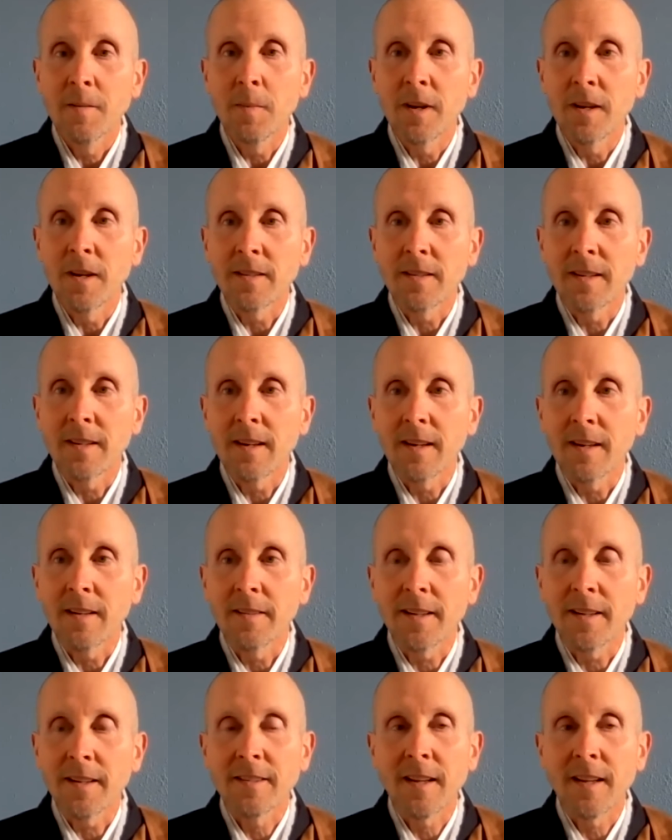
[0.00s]
But
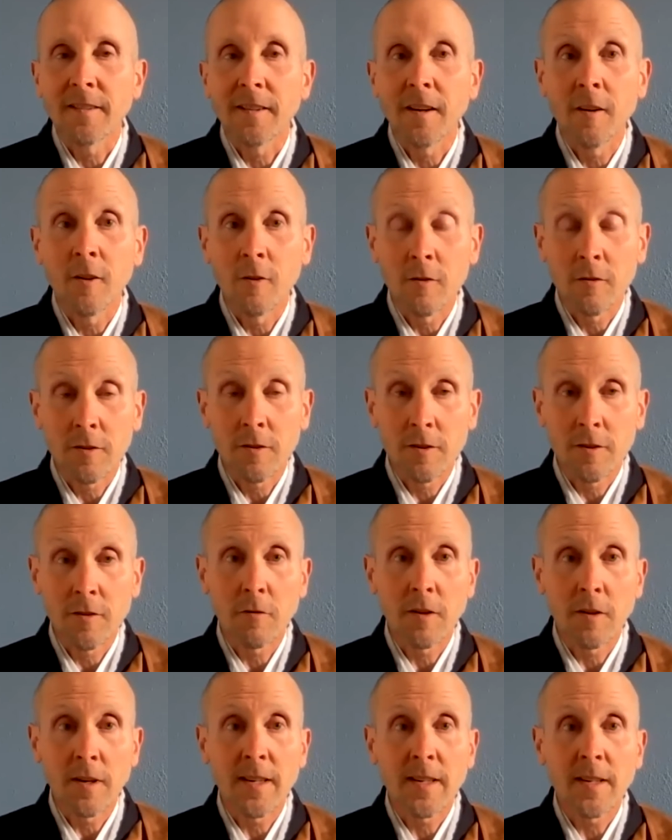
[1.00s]
that's not the whole
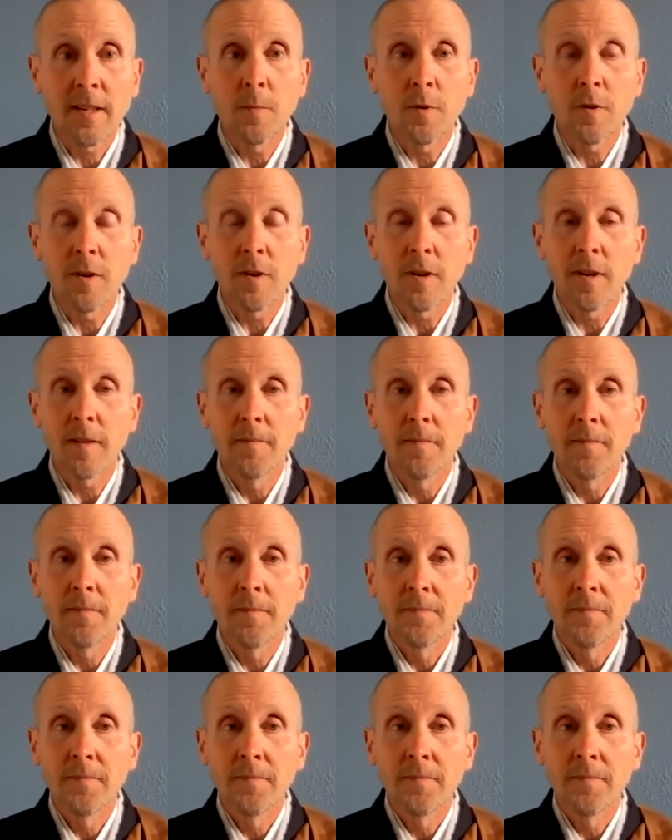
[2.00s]
story to Buddha.